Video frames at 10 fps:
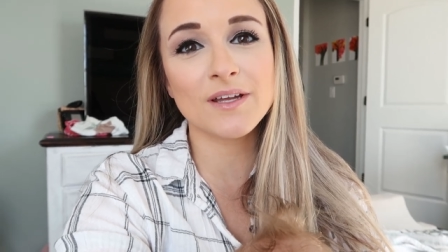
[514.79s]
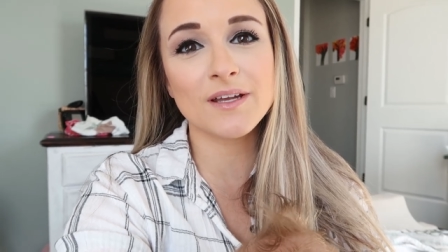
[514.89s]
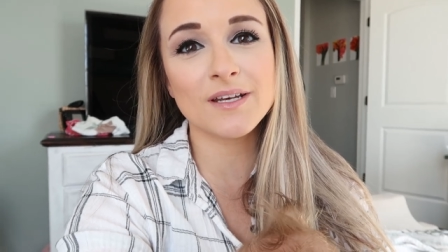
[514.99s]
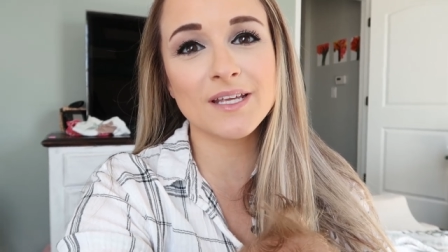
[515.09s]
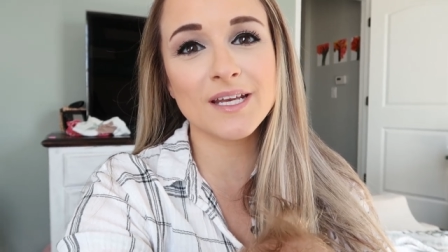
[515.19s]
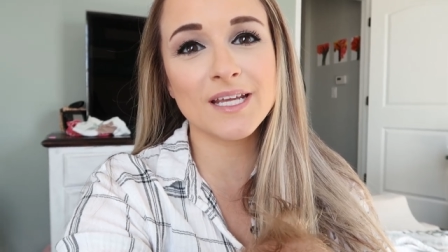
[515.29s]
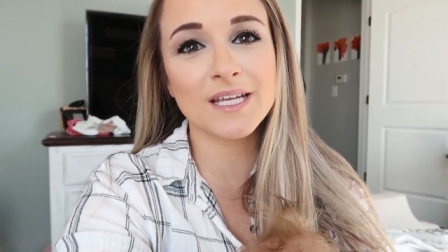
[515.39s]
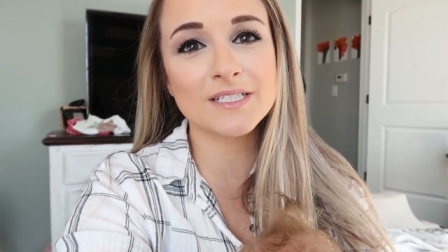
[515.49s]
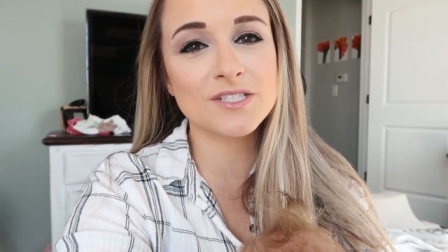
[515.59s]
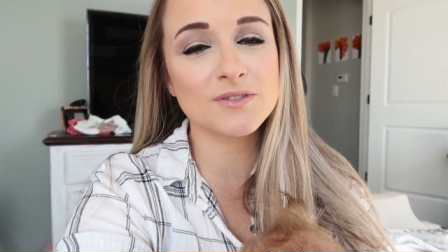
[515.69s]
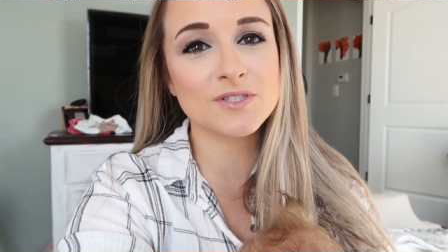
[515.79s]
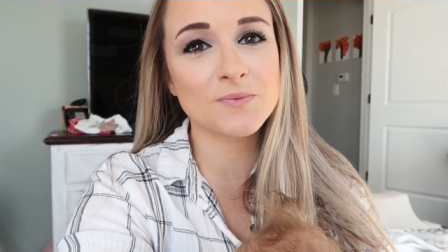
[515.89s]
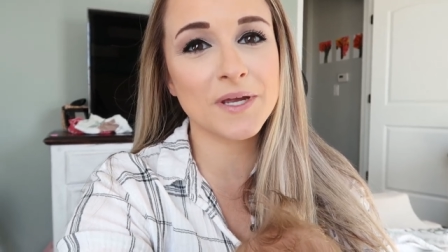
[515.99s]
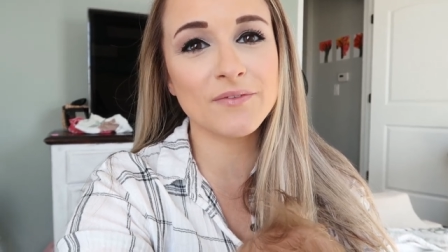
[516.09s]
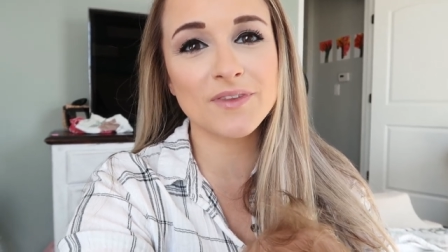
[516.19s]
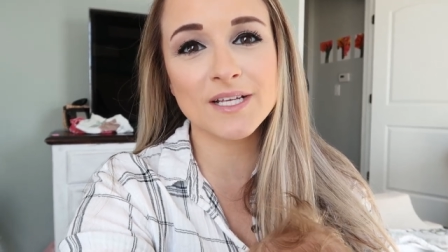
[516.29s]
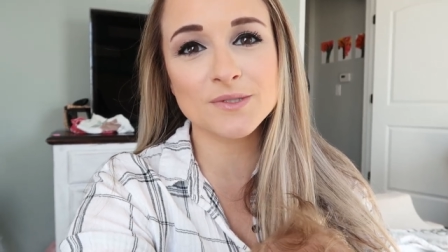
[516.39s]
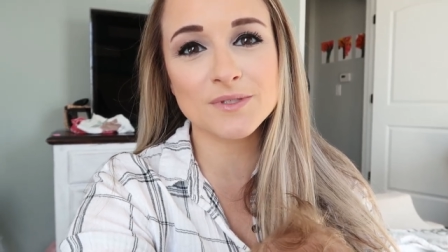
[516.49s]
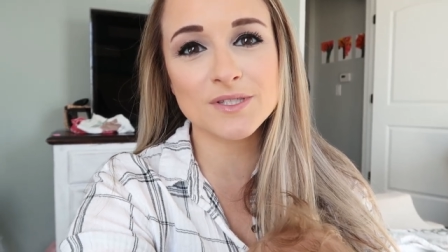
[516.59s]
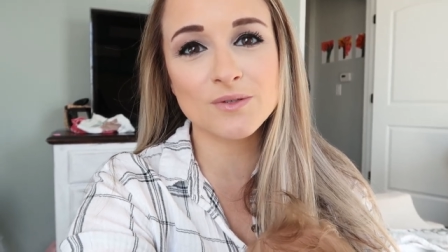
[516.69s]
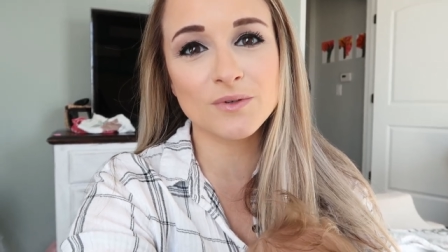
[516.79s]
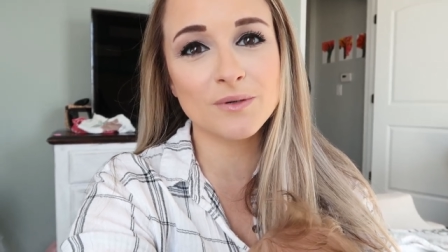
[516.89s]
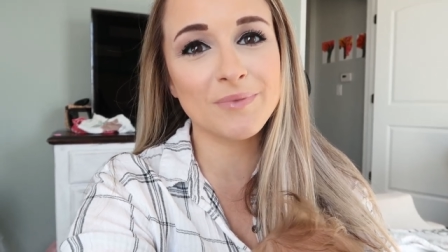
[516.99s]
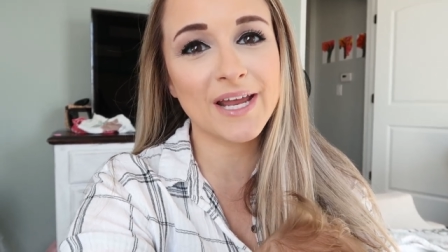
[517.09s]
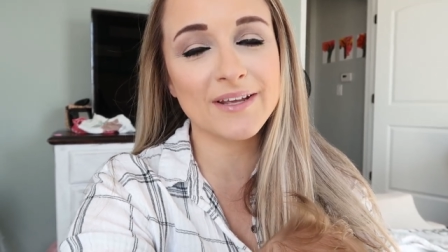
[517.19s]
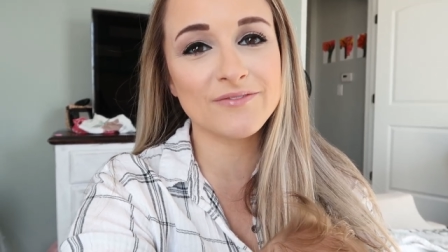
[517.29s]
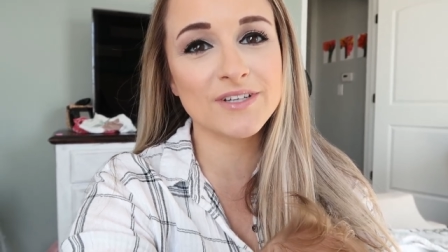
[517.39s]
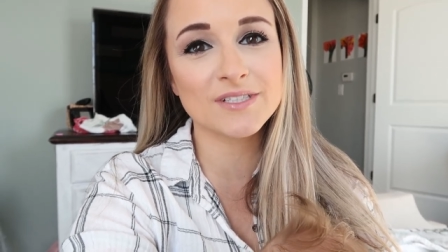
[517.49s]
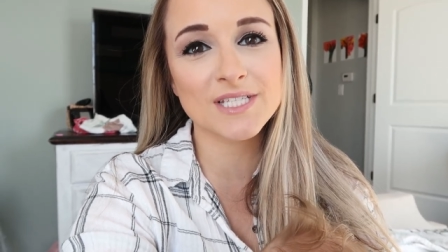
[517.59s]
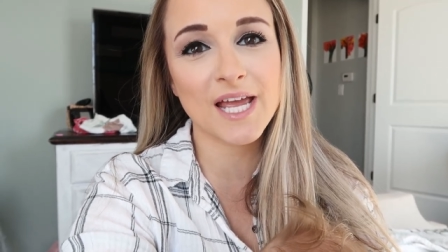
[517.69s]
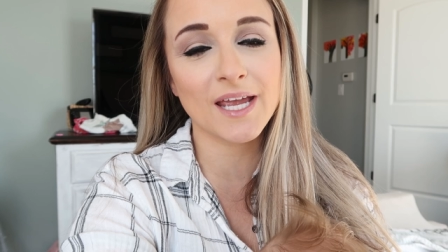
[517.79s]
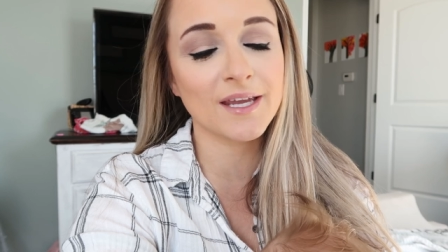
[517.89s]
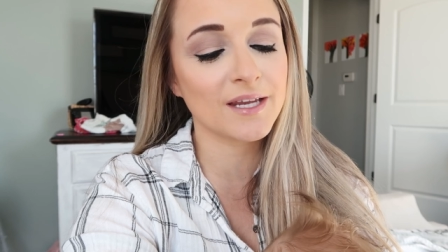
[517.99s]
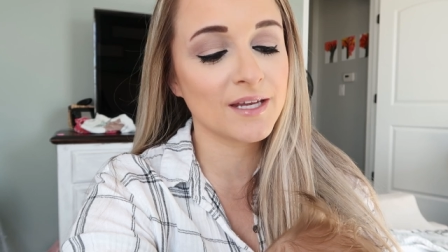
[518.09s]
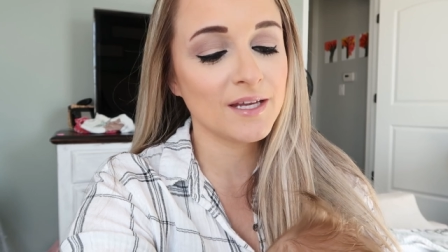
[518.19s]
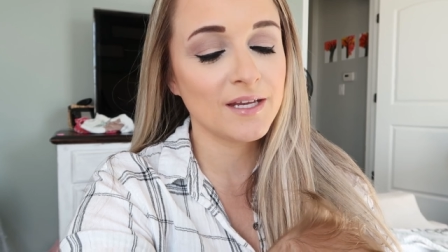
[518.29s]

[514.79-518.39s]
and getting into a swing of things with school, but it feels like